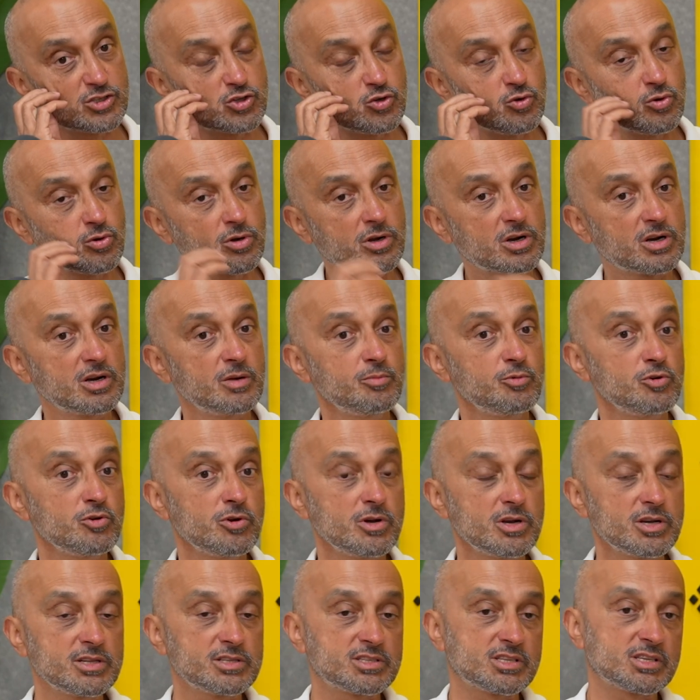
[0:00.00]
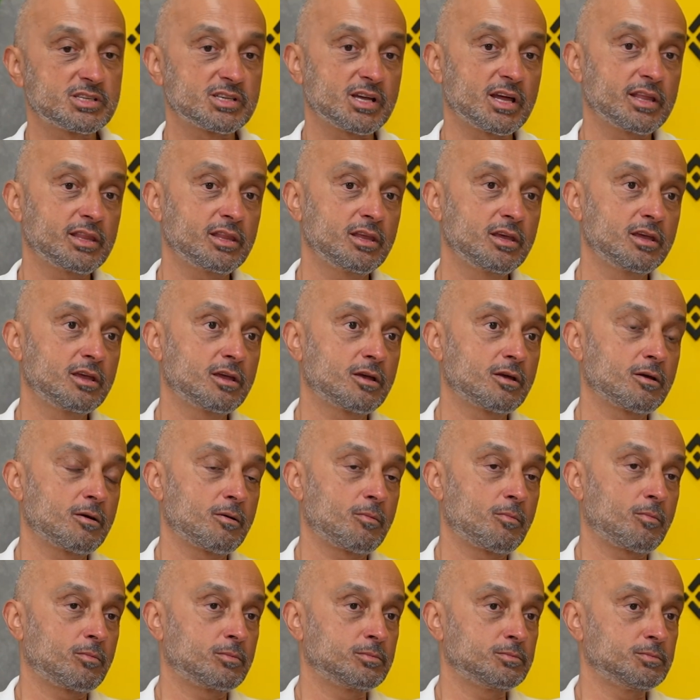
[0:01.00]
So cryptocurrencies, I think
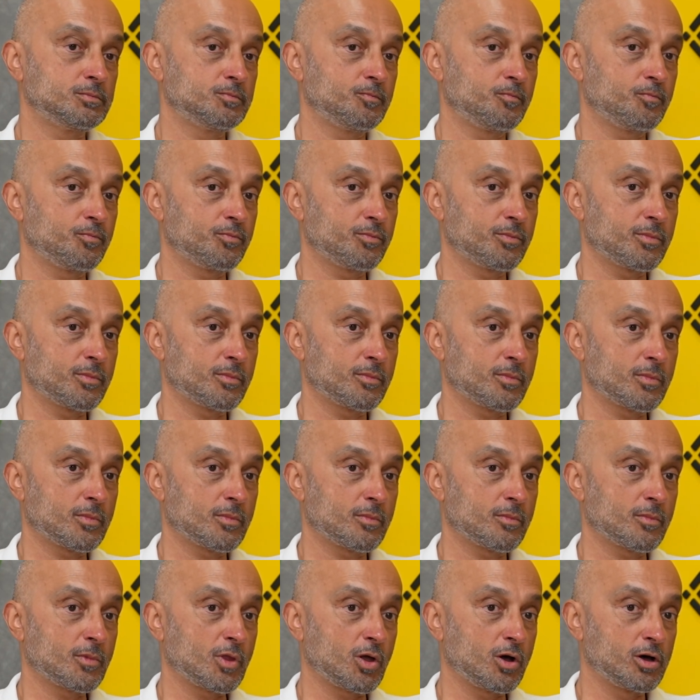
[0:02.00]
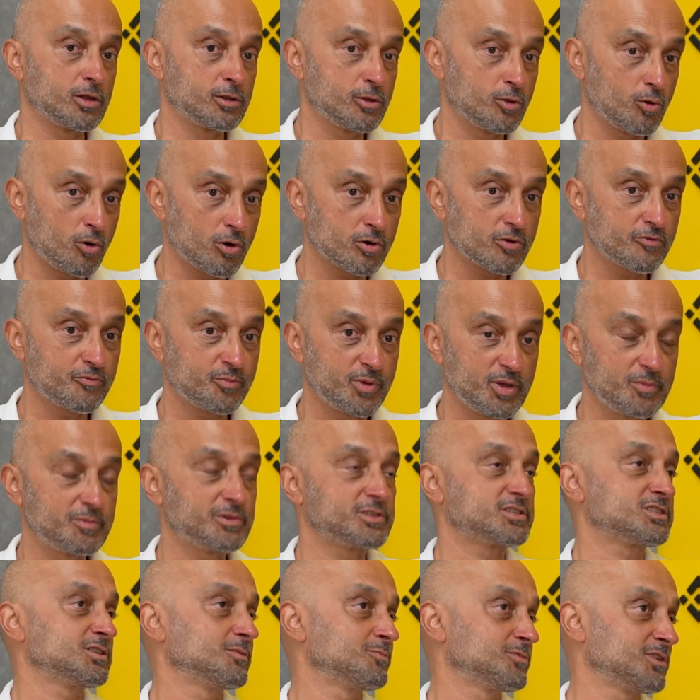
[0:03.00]
a lot of
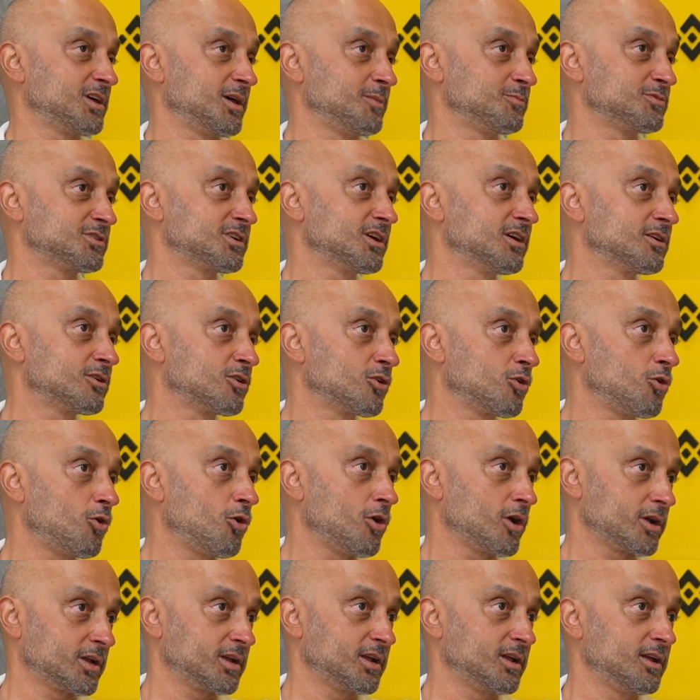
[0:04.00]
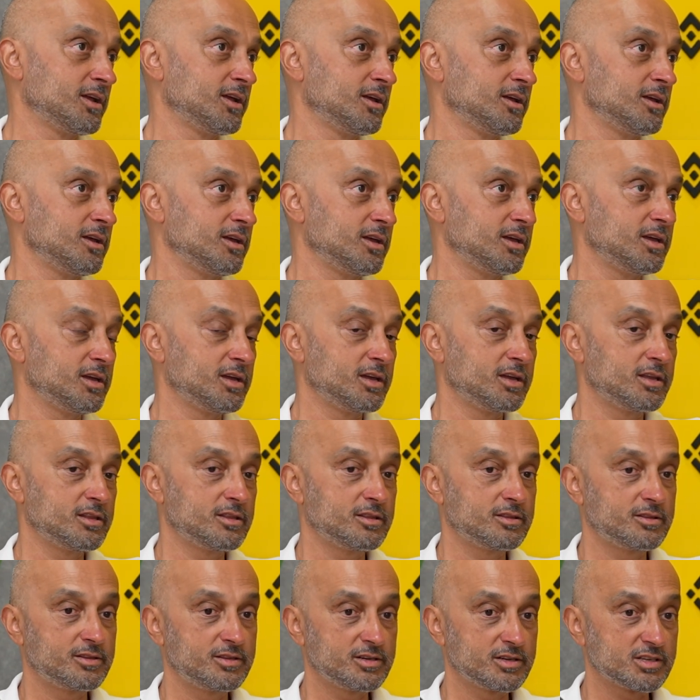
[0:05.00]
people sometimes get caught
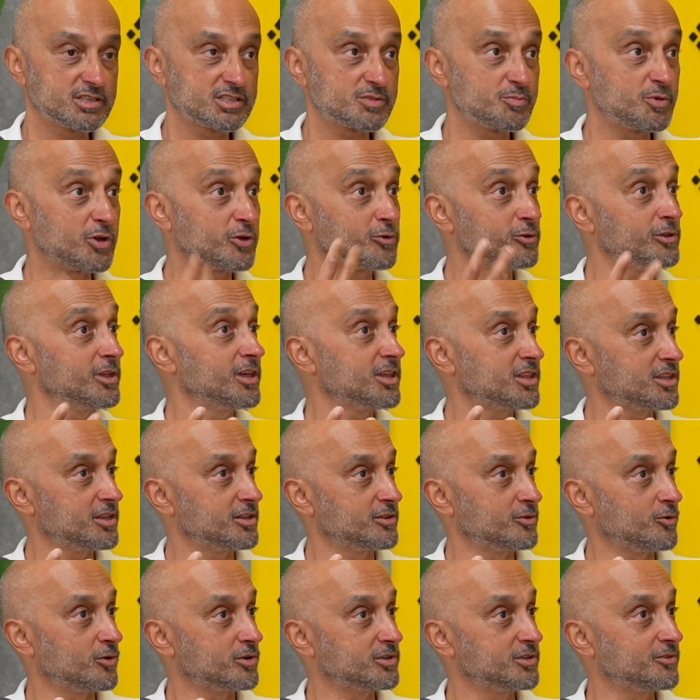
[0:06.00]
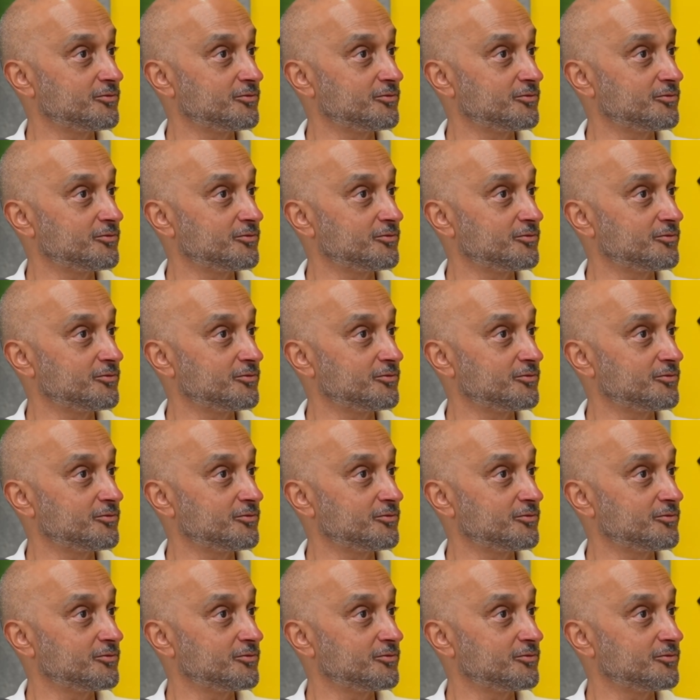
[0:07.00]
in the speculation or the